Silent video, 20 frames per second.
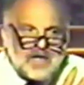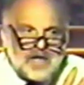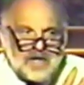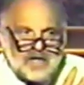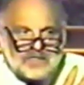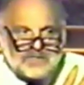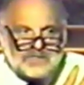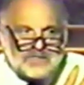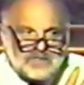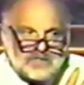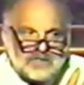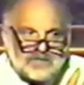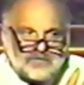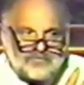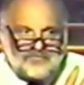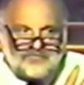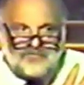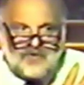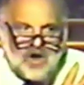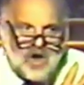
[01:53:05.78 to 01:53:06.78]
as a
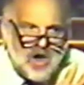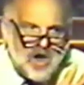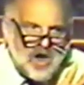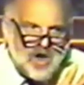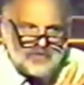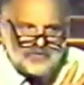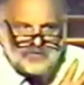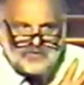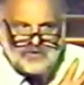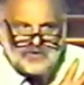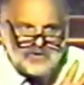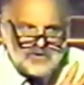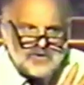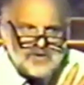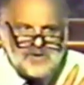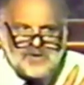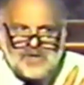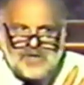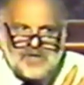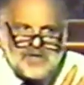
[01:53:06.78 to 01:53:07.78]

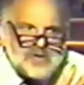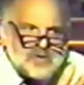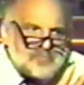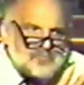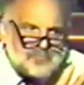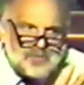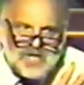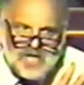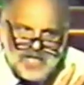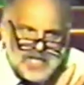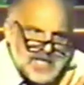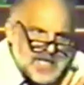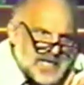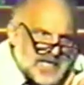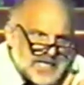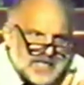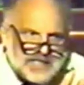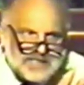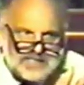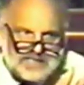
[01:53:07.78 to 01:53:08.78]
father
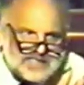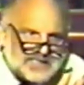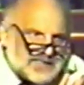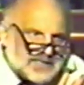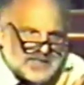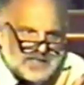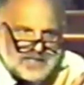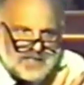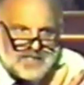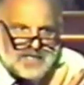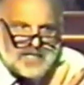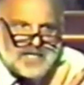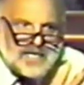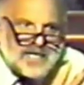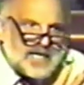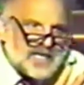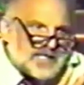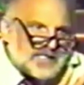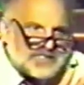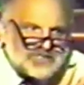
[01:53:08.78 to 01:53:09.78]
pities
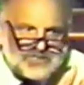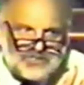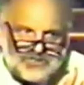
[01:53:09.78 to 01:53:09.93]
his